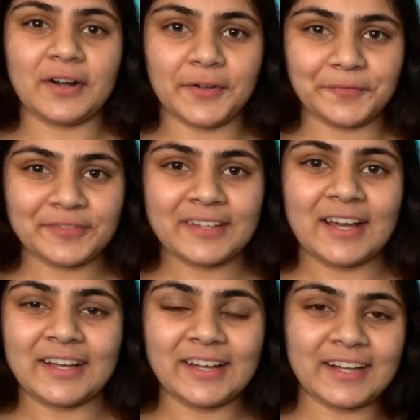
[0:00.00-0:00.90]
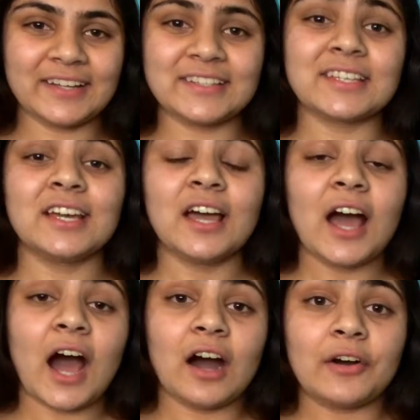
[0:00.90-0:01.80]
Hi guys.
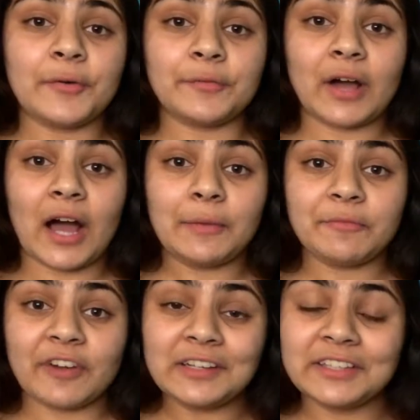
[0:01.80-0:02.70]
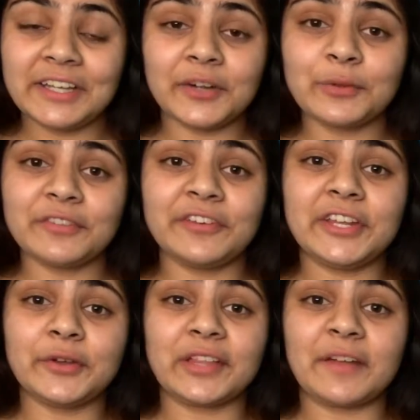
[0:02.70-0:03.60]
I'm finally here with a
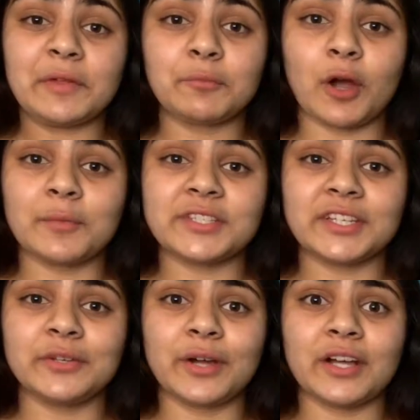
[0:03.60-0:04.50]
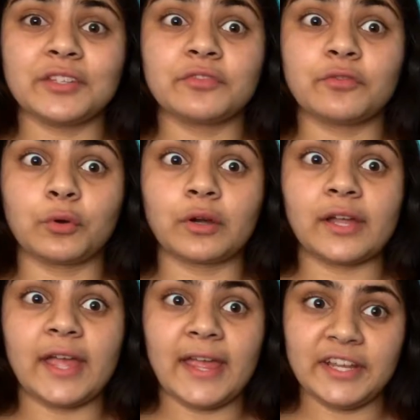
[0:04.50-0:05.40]
video that I've been promising you guys for
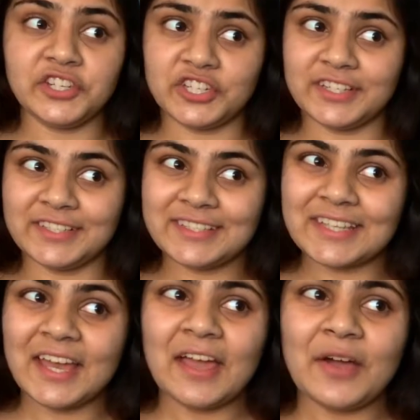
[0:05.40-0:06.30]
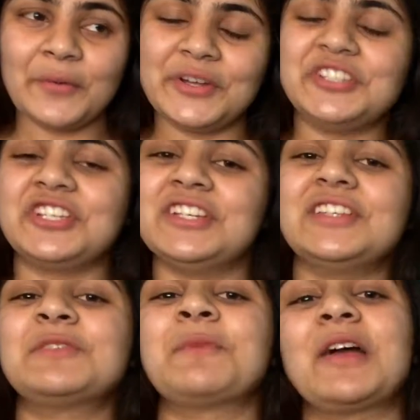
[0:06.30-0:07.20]
ages, which
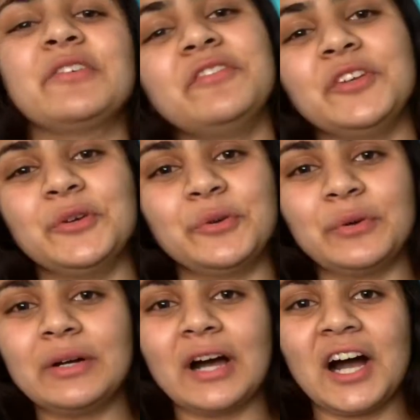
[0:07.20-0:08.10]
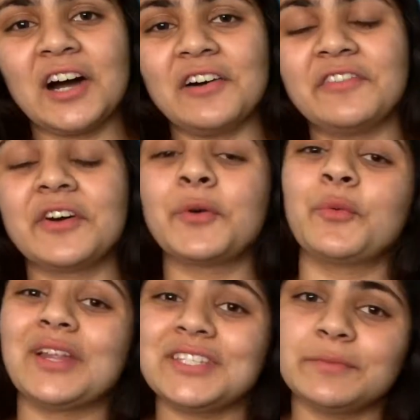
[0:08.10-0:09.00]
is my review of
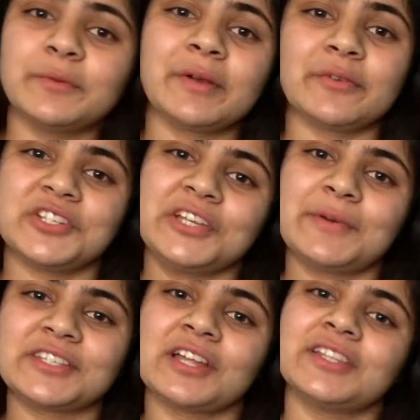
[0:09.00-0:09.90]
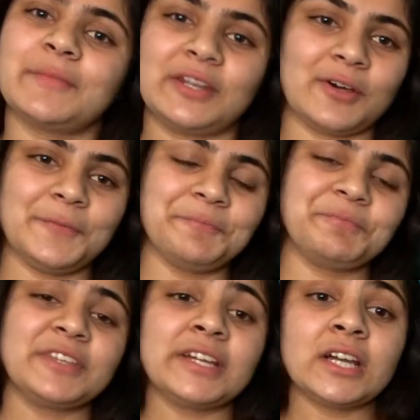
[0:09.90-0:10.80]
When Dimple Met Rishi by Sandhya Menon,
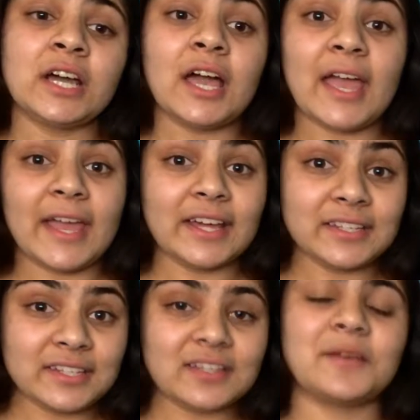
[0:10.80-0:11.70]
and